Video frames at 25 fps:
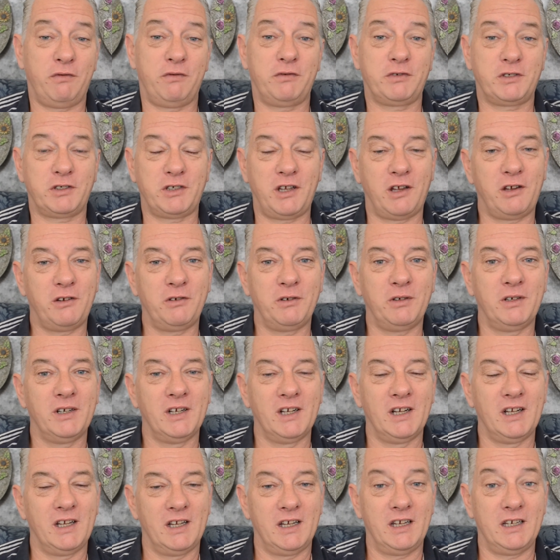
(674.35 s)
So
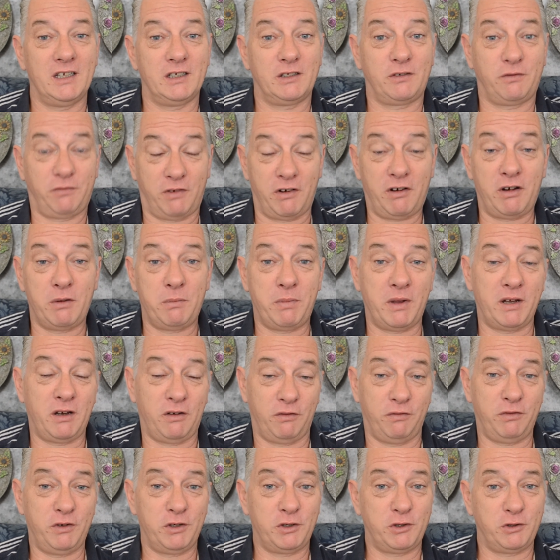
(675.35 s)
it's very
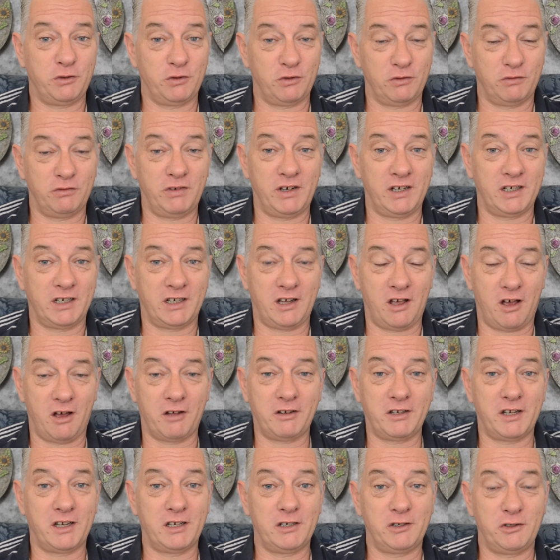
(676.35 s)
beneficial
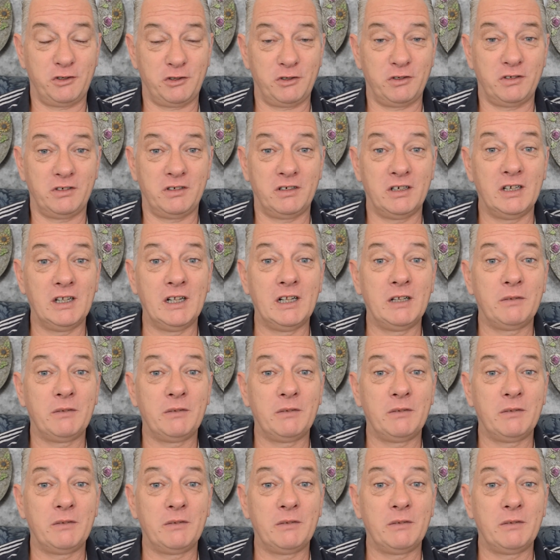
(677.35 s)
reincarnation,